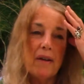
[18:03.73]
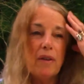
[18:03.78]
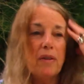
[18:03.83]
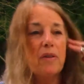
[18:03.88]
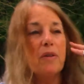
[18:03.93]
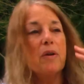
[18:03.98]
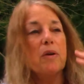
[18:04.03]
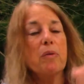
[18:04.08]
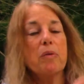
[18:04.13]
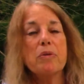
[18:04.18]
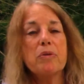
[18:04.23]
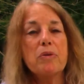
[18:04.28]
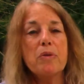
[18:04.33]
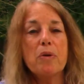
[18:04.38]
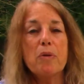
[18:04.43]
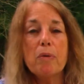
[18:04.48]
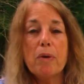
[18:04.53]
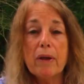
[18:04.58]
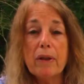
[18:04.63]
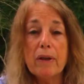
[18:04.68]
there was
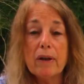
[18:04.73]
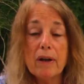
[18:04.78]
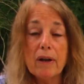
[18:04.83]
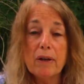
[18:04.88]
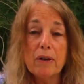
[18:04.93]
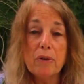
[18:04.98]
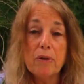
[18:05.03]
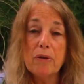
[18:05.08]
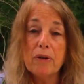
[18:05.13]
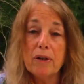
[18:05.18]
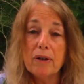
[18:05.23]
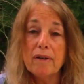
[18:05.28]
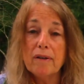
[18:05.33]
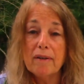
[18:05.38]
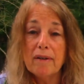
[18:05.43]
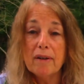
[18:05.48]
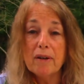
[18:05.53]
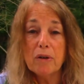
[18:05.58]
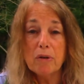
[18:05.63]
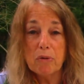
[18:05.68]
no way that I could
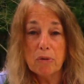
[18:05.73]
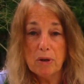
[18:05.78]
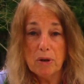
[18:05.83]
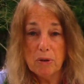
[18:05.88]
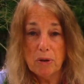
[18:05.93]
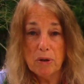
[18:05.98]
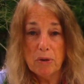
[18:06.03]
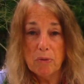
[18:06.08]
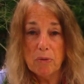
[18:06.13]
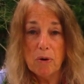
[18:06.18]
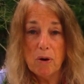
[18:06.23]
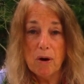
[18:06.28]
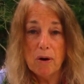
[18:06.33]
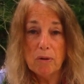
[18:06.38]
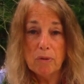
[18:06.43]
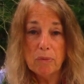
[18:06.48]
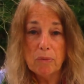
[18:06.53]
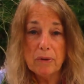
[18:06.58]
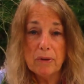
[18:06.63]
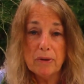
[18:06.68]
greet you all
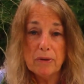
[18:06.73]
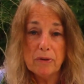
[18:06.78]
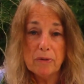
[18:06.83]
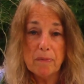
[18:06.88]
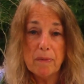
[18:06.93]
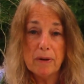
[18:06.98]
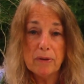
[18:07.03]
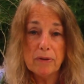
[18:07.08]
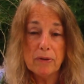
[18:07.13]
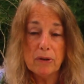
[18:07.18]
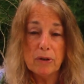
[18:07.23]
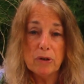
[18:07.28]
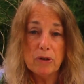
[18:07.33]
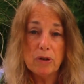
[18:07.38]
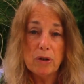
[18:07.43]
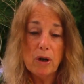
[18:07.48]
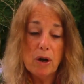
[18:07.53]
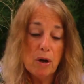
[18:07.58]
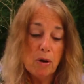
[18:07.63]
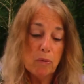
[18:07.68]
with this
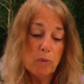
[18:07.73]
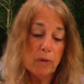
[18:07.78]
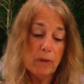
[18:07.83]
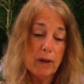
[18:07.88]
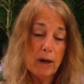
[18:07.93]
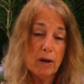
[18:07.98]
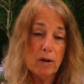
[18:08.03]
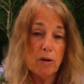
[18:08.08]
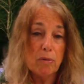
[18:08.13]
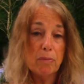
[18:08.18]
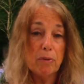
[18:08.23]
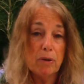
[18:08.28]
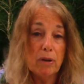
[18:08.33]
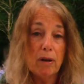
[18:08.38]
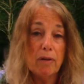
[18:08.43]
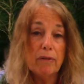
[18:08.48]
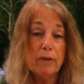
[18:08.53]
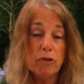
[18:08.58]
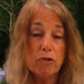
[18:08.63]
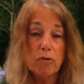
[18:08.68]
message without our
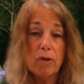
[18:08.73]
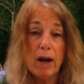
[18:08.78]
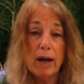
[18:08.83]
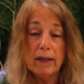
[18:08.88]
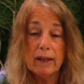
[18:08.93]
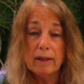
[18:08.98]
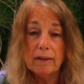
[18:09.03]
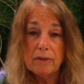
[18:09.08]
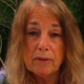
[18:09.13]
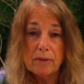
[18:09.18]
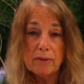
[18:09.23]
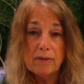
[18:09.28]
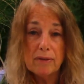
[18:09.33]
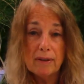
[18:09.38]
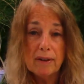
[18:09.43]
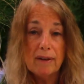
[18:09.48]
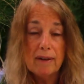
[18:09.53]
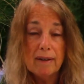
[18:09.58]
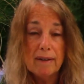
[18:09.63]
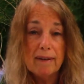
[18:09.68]
beloved dragons
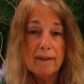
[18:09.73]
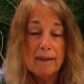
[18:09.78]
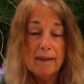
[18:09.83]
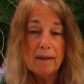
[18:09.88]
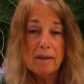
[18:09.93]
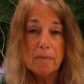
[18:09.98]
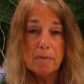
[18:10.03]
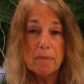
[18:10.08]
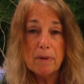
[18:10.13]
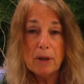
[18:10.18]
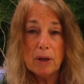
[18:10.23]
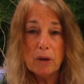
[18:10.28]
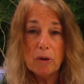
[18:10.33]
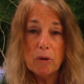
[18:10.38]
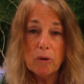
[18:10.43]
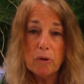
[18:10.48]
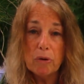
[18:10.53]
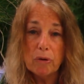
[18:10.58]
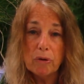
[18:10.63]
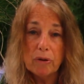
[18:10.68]
being
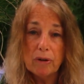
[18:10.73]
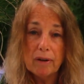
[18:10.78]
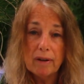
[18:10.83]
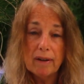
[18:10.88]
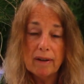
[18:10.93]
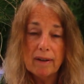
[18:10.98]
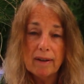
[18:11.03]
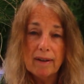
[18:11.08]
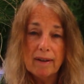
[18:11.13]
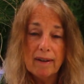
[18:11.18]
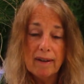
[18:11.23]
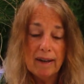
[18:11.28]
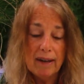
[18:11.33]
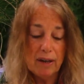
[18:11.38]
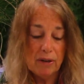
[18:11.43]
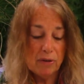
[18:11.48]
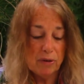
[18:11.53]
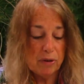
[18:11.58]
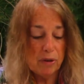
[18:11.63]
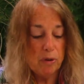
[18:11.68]
heard.
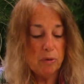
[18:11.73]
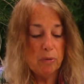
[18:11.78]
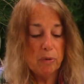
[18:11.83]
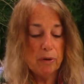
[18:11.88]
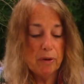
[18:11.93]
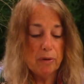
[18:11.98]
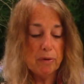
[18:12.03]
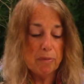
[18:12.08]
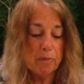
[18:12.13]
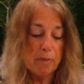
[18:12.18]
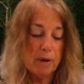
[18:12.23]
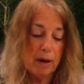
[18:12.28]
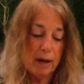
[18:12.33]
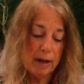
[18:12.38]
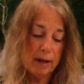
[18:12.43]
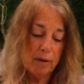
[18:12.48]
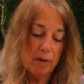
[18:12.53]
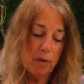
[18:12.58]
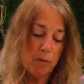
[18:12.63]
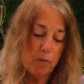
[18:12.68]
And so, with
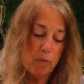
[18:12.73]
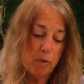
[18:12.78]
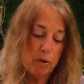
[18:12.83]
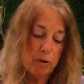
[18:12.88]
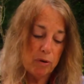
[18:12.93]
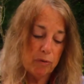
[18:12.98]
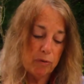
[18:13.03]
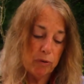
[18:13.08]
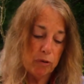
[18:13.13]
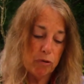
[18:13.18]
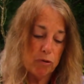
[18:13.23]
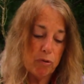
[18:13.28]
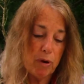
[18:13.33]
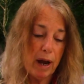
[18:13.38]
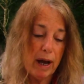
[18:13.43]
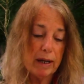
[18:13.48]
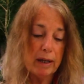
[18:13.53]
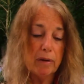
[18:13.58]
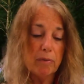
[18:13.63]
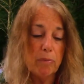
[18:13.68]
my wonderful
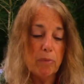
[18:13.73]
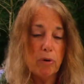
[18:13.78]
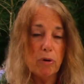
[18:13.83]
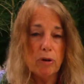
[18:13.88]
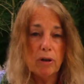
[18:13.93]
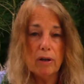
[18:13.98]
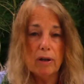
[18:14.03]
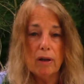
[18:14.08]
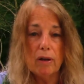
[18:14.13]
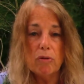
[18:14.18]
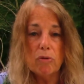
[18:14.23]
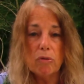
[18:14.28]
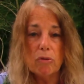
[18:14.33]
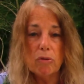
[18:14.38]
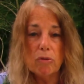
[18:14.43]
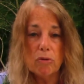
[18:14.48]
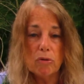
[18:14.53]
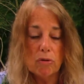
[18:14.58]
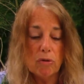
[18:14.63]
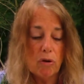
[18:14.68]
dragon book and
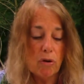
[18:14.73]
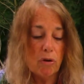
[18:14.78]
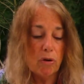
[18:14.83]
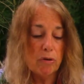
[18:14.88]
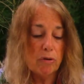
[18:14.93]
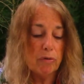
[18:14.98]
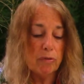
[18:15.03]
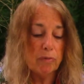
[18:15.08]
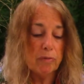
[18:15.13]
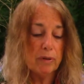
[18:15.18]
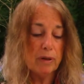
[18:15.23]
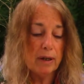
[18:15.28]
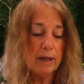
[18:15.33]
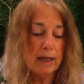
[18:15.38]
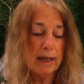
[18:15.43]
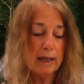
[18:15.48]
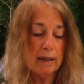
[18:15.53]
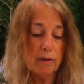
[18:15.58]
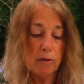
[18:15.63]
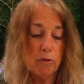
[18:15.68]
oracle cards from
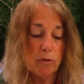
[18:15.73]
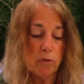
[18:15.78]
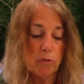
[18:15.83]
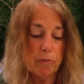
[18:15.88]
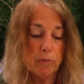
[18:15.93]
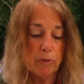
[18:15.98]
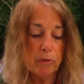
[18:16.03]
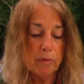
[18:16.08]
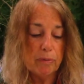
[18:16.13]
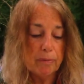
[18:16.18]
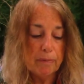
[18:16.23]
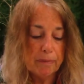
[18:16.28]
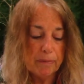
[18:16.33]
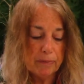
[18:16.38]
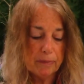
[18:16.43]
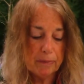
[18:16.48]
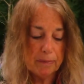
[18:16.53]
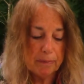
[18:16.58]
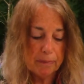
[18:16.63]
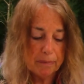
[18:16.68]
Diane Cooper,
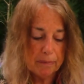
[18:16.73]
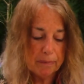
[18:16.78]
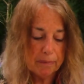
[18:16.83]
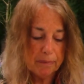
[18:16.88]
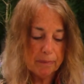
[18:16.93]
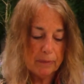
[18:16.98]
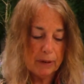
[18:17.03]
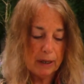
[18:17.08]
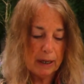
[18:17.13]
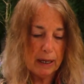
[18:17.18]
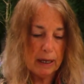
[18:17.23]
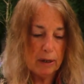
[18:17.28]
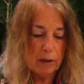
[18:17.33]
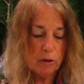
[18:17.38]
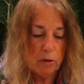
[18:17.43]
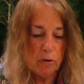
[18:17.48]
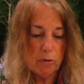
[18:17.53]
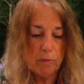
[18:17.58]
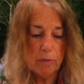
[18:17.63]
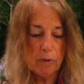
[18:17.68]
Diana
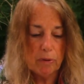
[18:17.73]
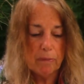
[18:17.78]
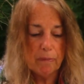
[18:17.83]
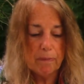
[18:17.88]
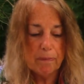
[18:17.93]
Cooper,